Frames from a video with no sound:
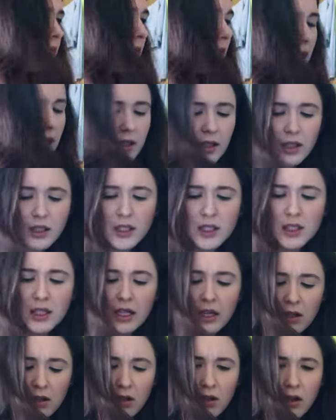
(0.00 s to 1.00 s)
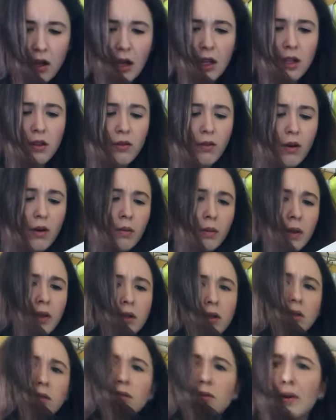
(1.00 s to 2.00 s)
And this is like kind of open.
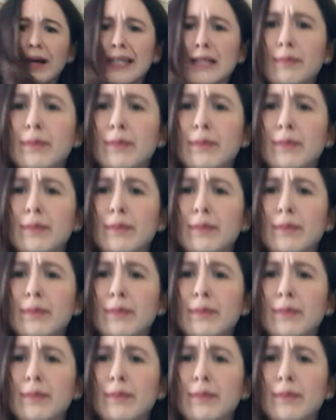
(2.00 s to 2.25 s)
Wait a